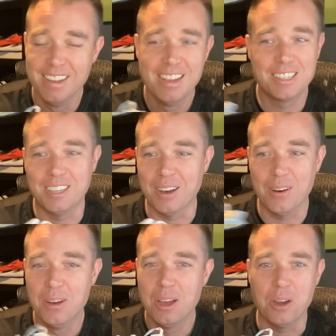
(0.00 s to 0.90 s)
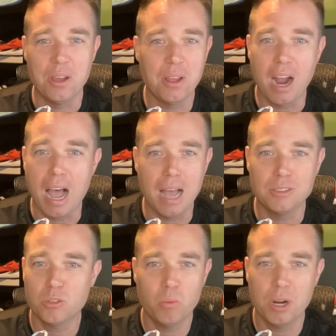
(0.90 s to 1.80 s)
So another hot,
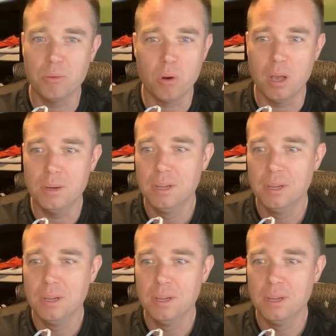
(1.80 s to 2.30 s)
sweaty run,